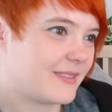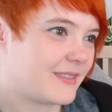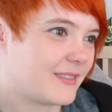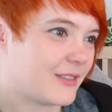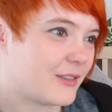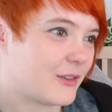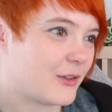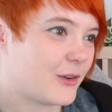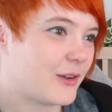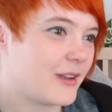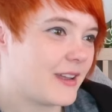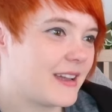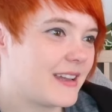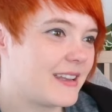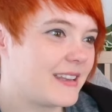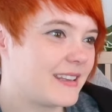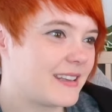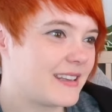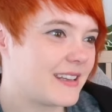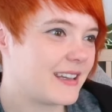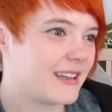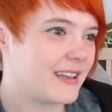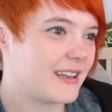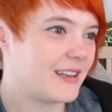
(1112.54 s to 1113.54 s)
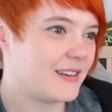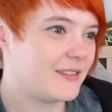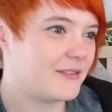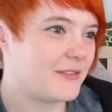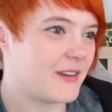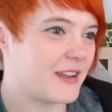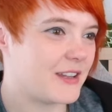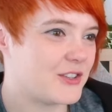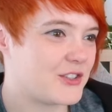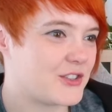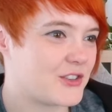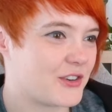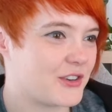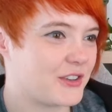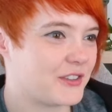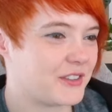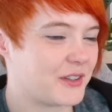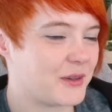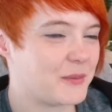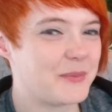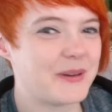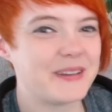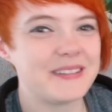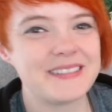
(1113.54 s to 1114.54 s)
Louis Inc. Adventure is
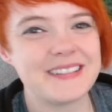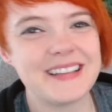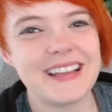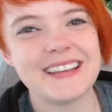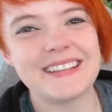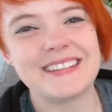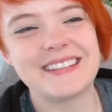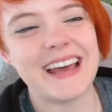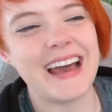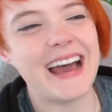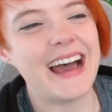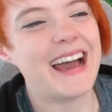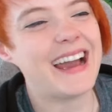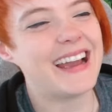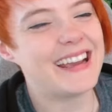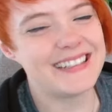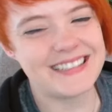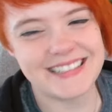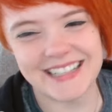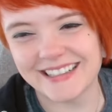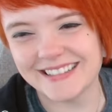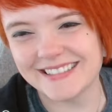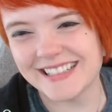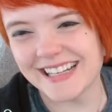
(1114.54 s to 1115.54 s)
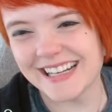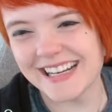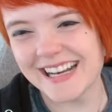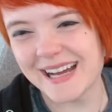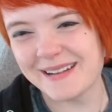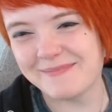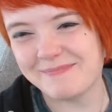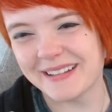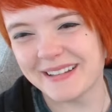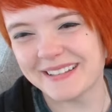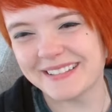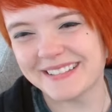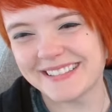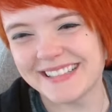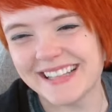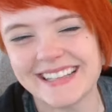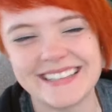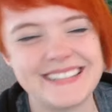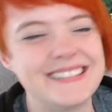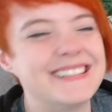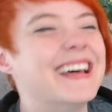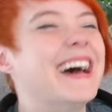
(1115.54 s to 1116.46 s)
our business. I turned into a business.